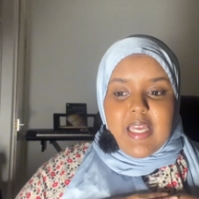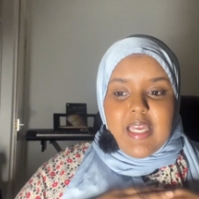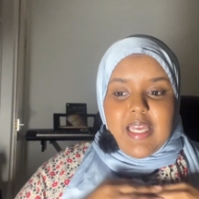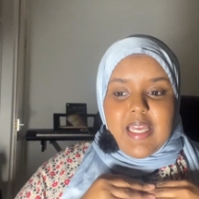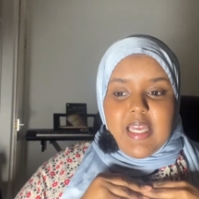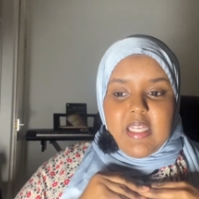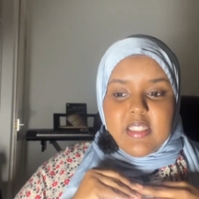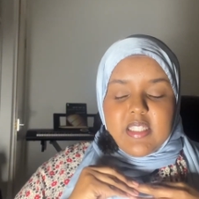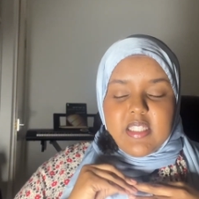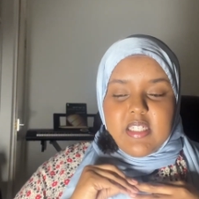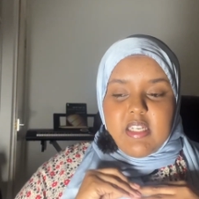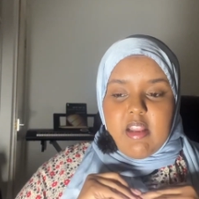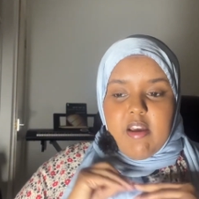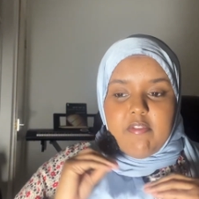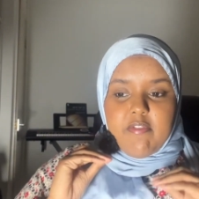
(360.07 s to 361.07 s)
it's
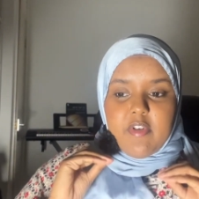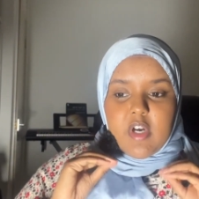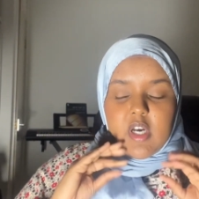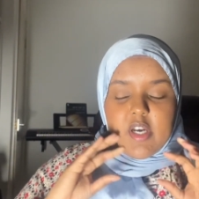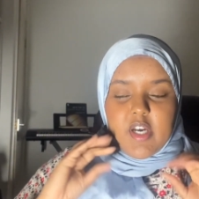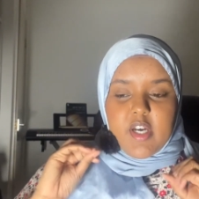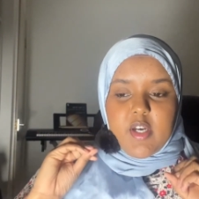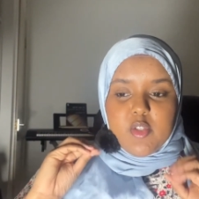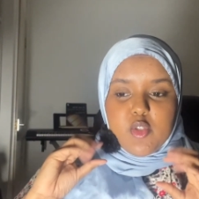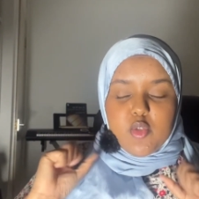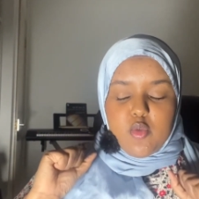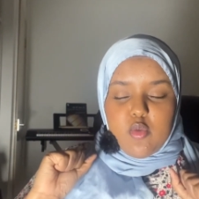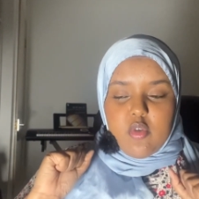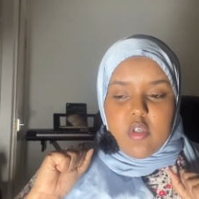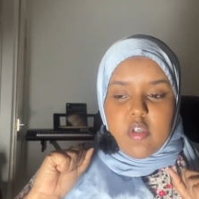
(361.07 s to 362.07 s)
never
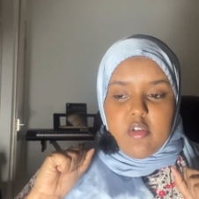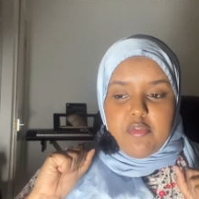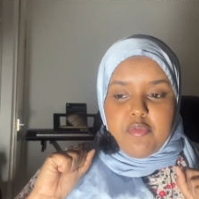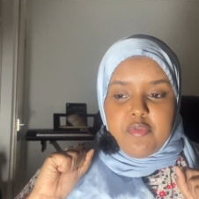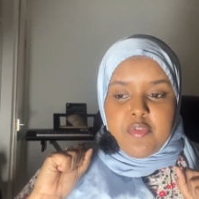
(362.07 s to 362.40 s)
sort of,